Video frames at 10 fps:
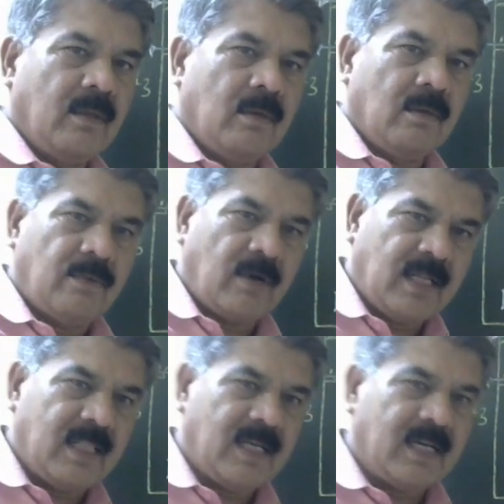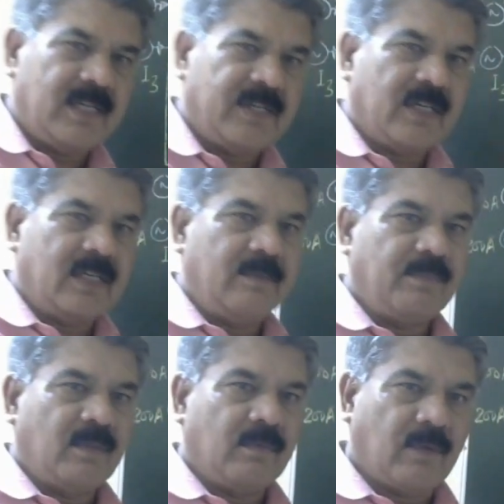for healthy condition,
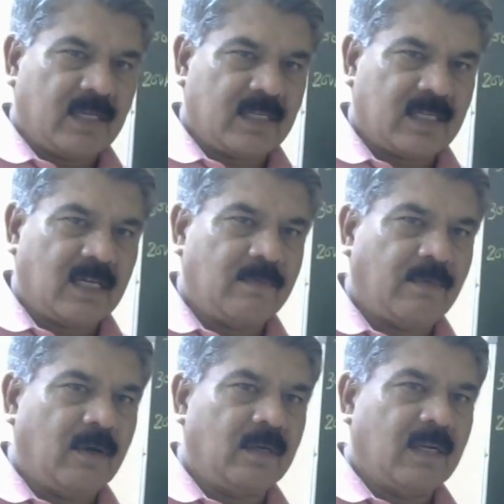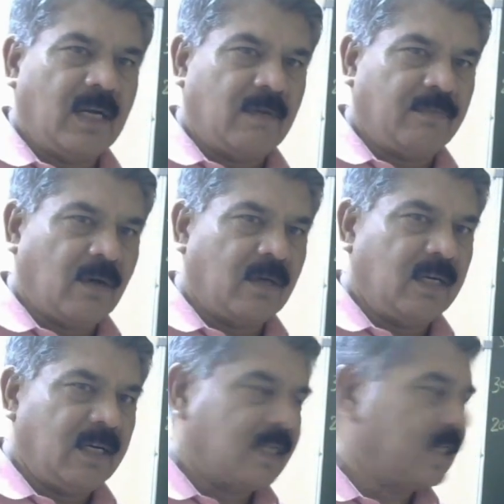for external fault and for
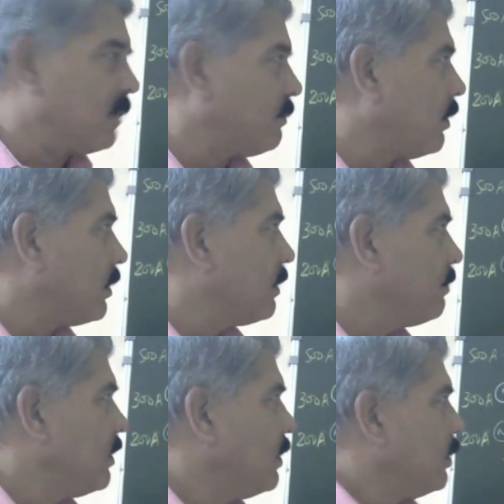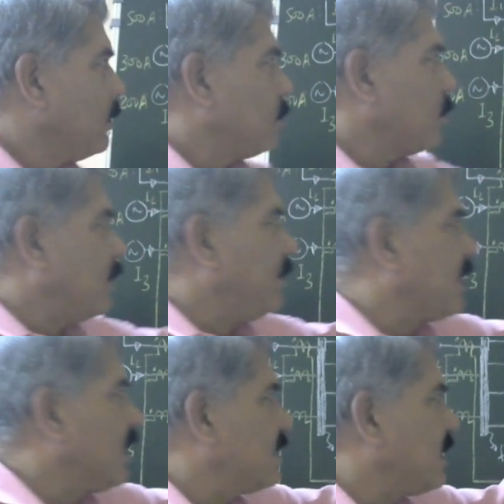internal fault. So when we
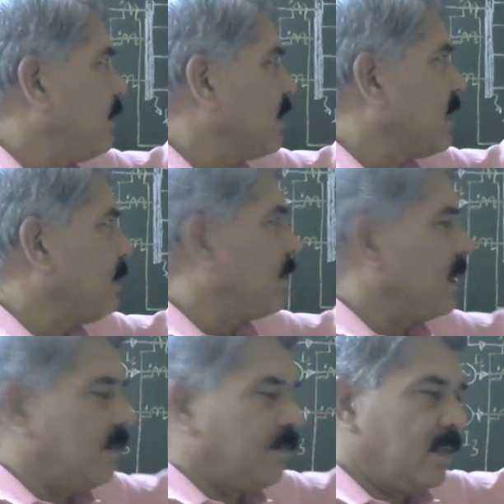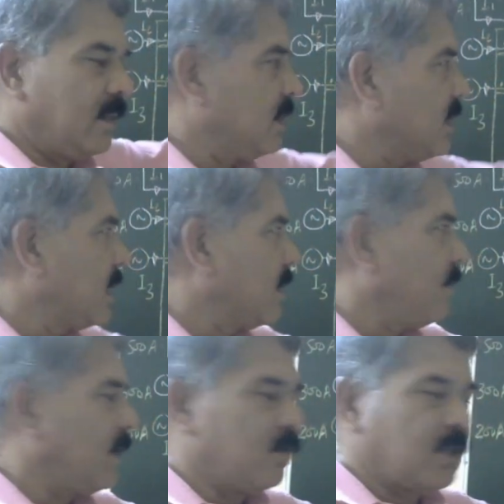take same example, these are the
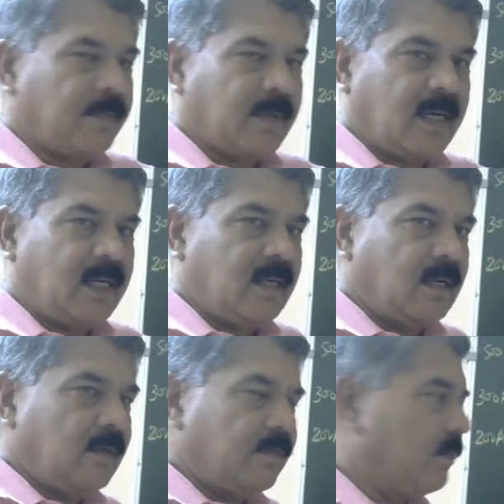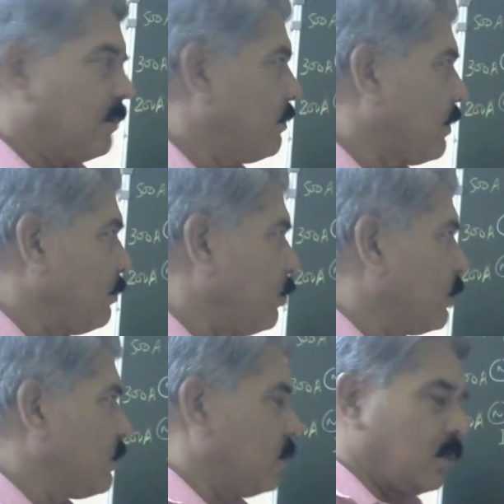values of current from
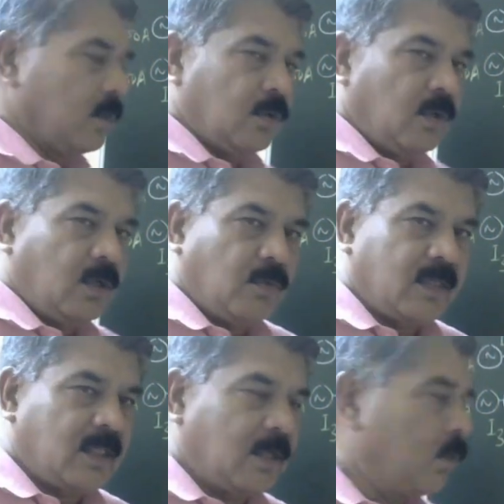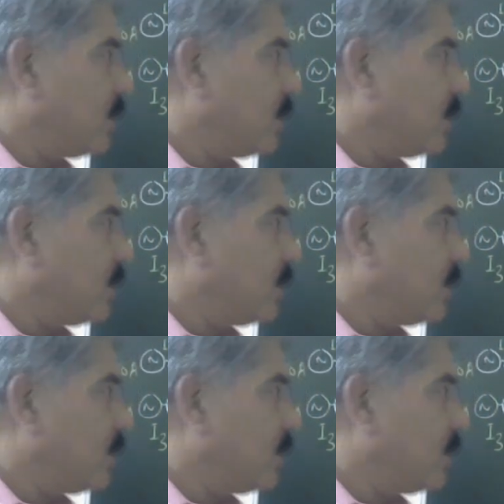loads going towards the load.